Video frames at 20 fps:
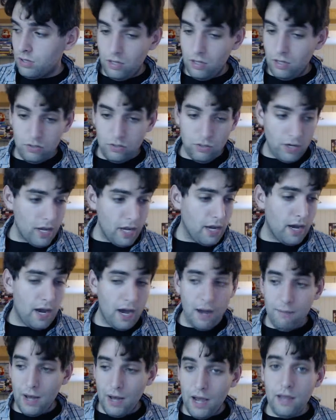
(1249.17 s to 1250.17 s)
So yeah,
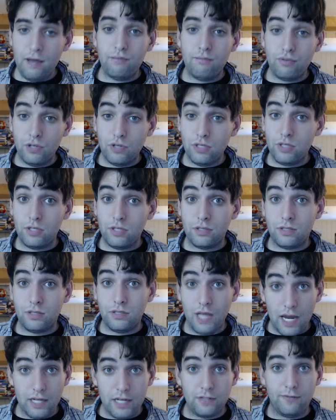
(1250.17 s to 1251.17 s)
I am pretty
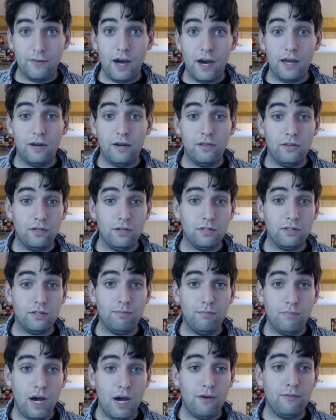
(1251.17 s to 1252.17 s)
satisfied this
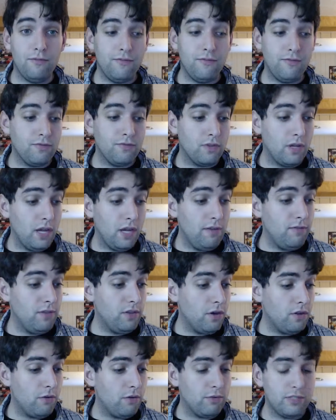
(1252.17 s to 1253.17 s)
month, even
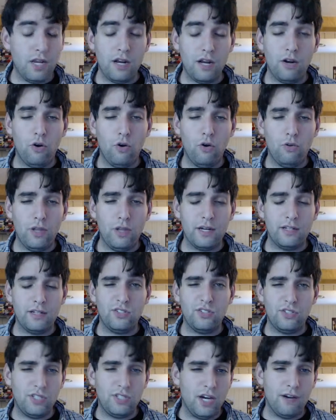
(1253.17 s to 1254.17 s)
though there was not a whole lot of
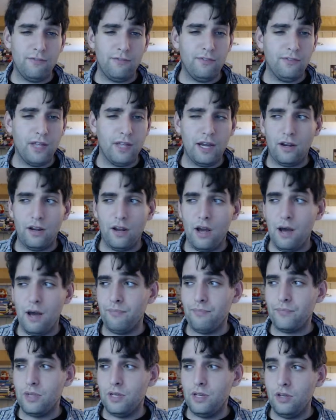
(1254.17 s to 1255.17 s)
stuff like
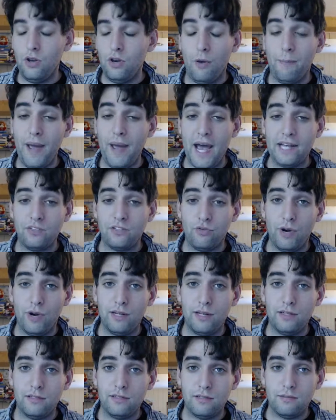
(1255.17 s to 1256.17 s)
past
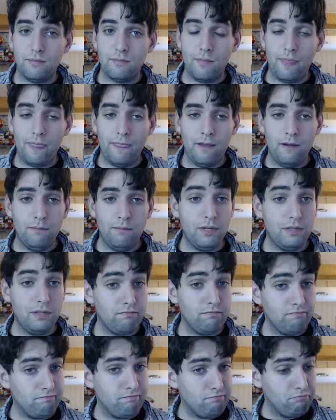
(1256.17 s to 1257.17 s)
crates. But
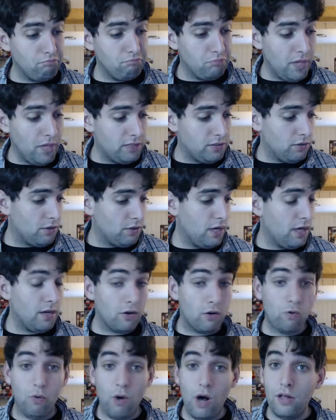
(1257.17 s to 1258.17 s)
that's
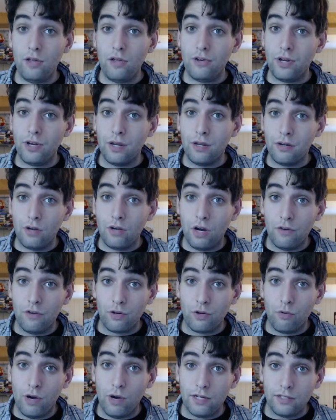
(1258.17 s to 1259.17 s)
okay, quality
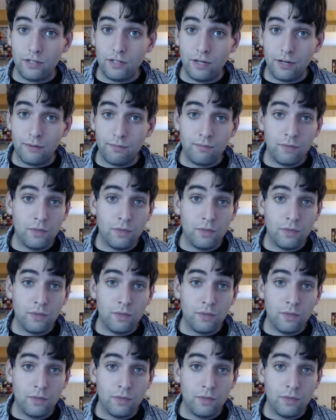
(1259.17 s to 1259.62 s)
over quantity.